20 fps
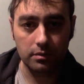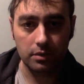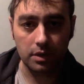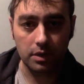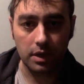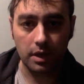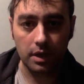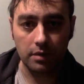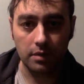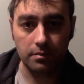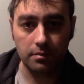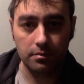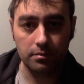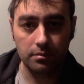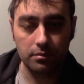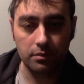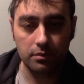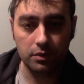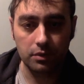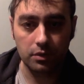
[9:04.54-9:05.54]
Okay,
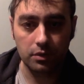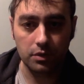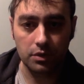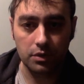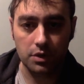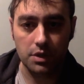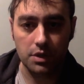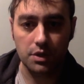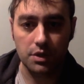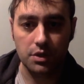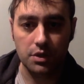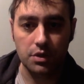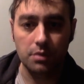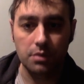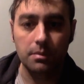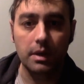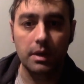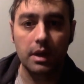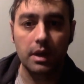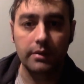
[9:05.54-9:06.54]
don't just assume
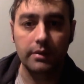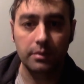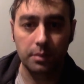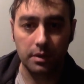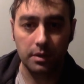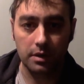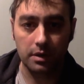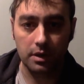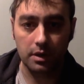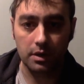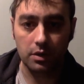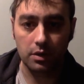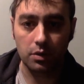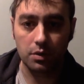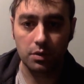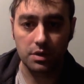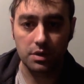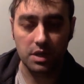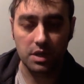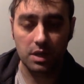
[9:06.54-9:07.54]
that everywhere you're gonna go
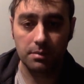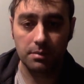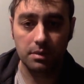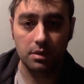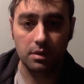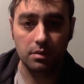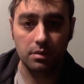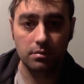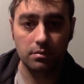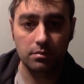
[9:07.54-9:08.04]
it's gonna be